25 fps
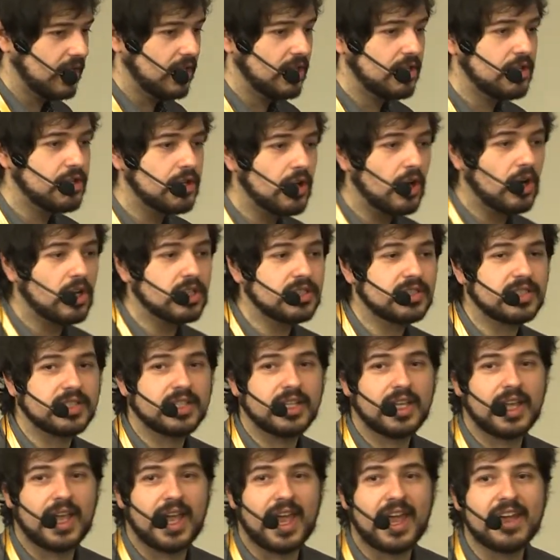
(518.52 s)
not
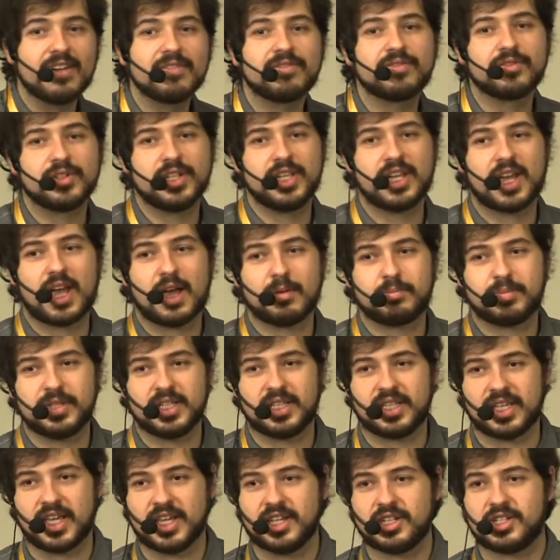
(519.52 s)
every
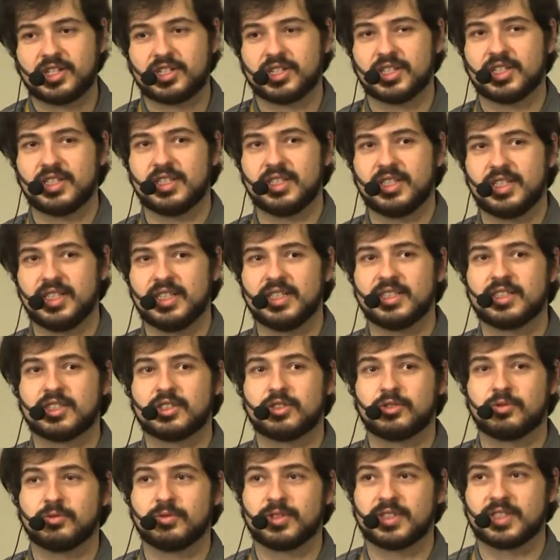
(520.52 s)
application needs
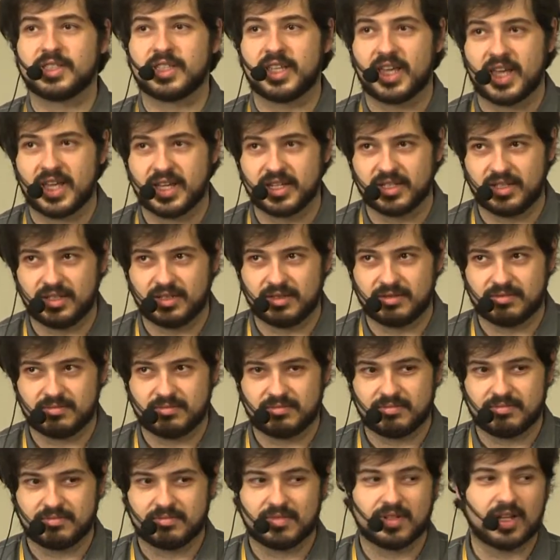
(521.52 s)
to scale
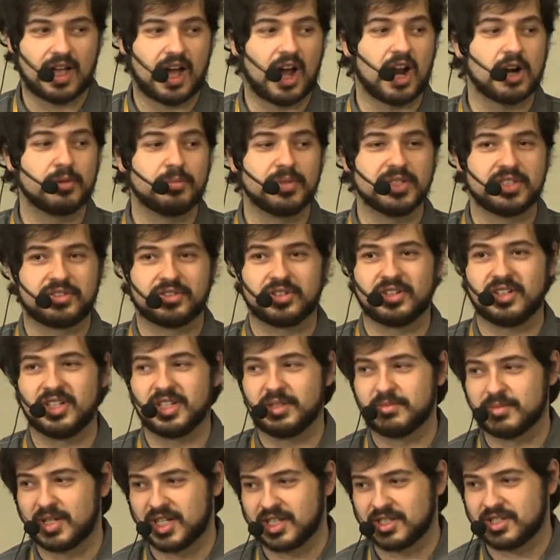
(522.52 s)

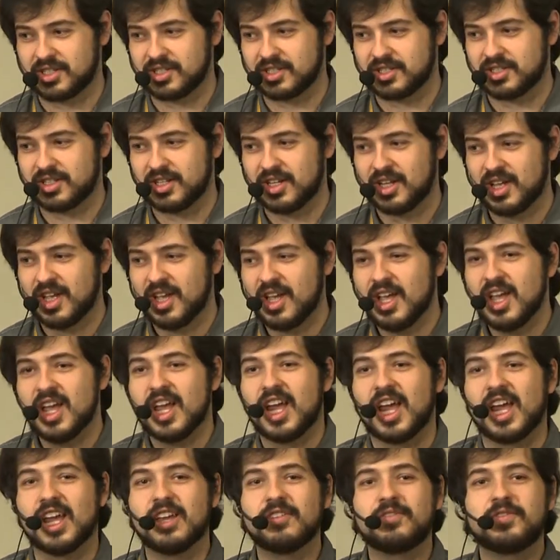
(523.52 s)
arbitrarily much.
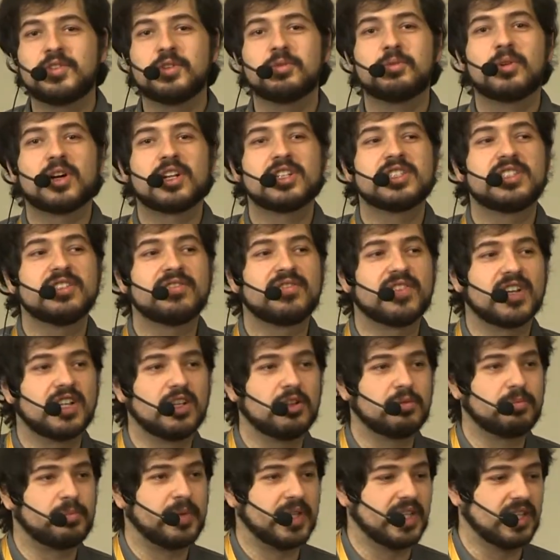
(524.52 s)
If you are
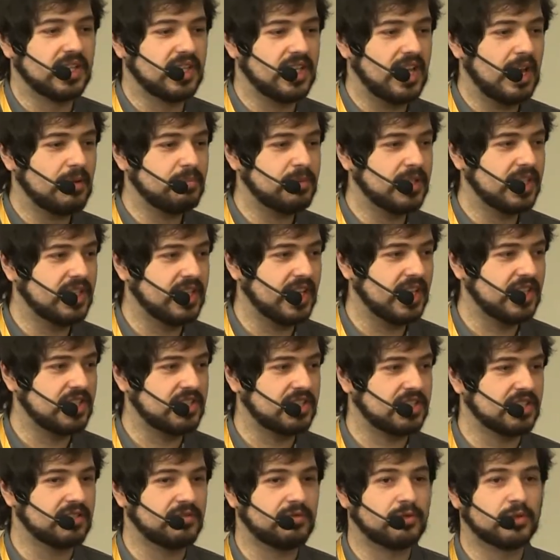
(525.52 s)
developing an
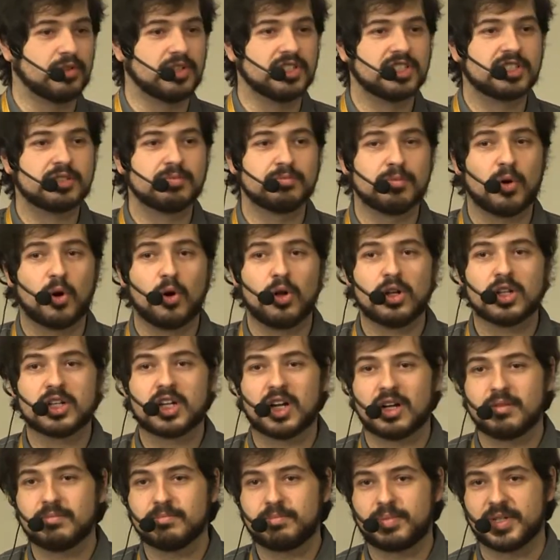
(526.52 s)
application for a small
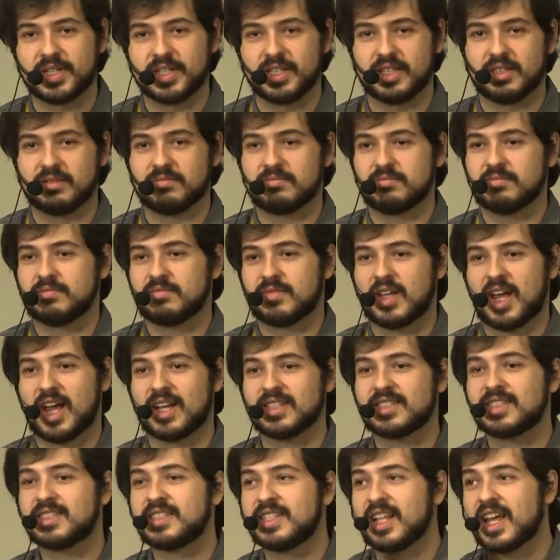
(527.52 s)
company,
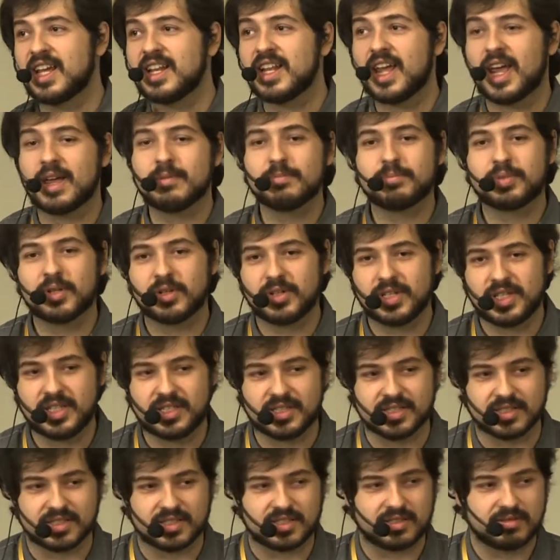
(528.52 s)
has 10
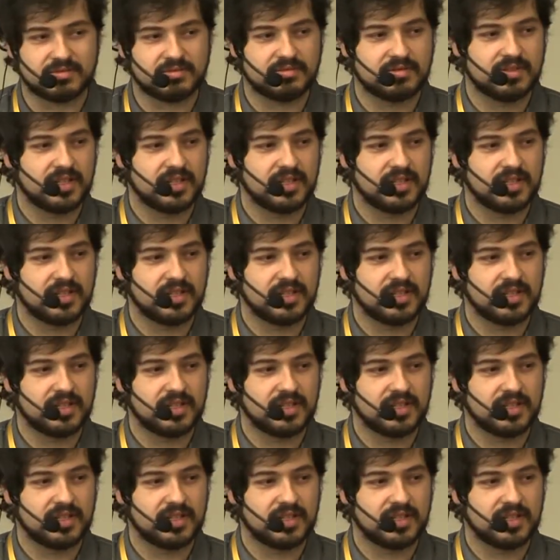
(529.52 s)
employees,